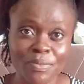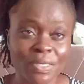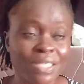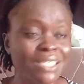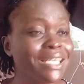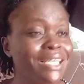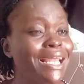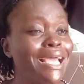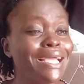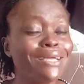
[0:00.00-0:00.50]

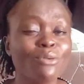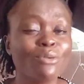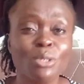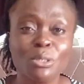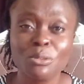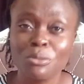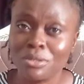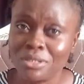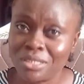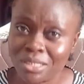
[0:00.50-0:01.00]
They like
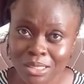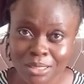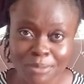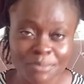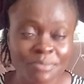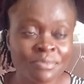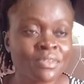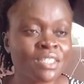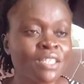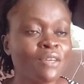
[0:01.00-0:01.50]
going on
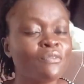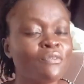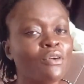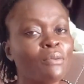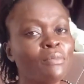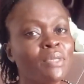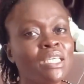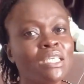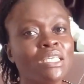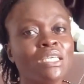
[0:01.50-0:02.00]
trip. For
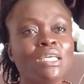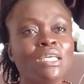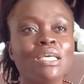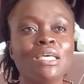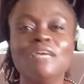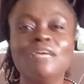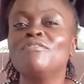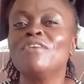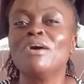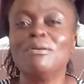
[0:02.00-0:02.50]
me,
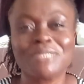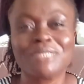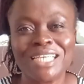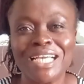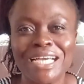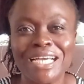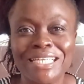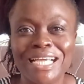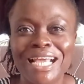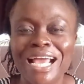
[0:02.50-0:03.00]
if I'm
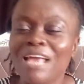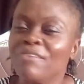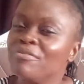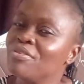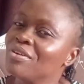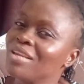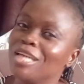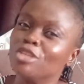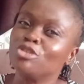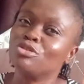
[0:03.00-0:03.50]
tired, I
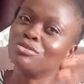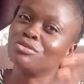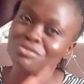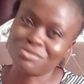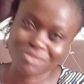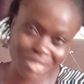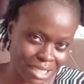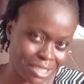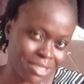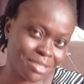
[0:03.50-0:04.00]
feel I should
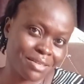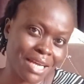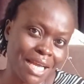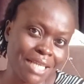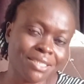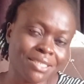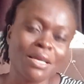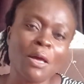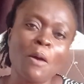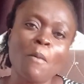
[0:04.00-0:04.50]
rest,
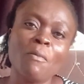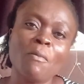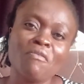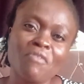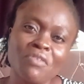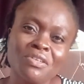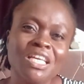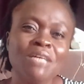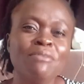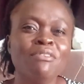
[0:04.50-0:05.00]
right? But
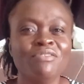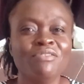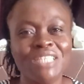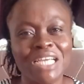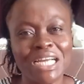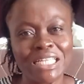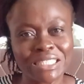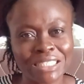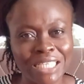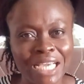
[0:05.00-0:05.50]
for them, if they
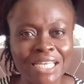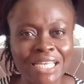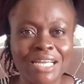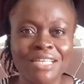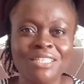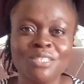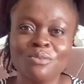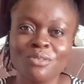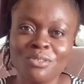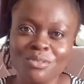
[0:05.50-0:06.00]
are tired
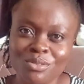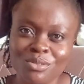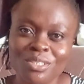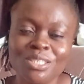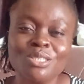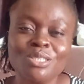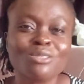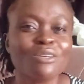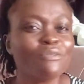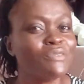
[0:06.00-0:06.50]
and they want to
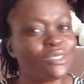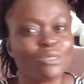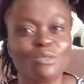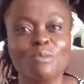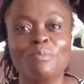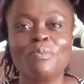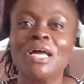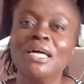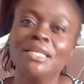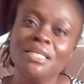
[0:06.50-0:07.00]
eat is
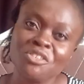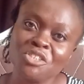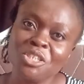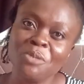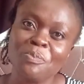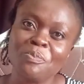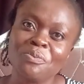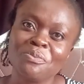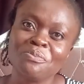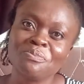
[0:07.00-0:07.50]
to plan a
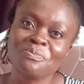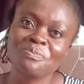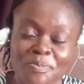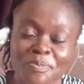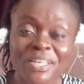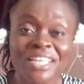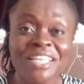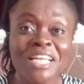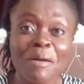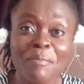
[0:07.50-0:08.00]
trip.
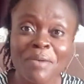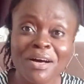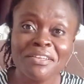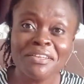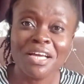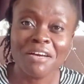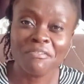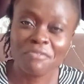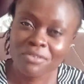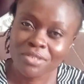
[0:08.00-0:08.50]
Speaking about
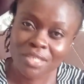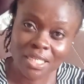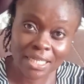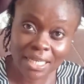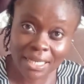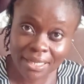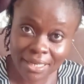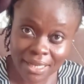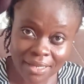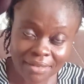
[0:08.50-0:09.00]
their food
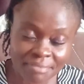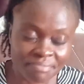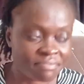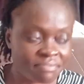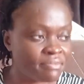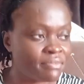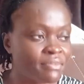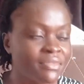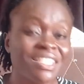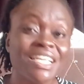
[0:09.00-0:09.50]
again,
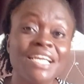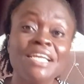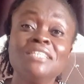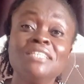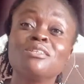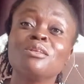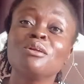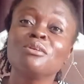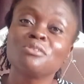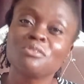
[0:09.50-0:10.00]
they
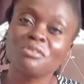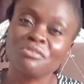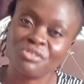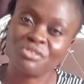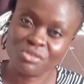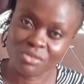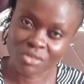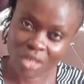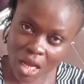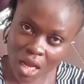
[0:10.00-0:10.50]
eat lots of
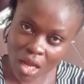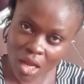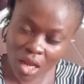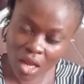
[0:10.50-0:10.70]
sugar.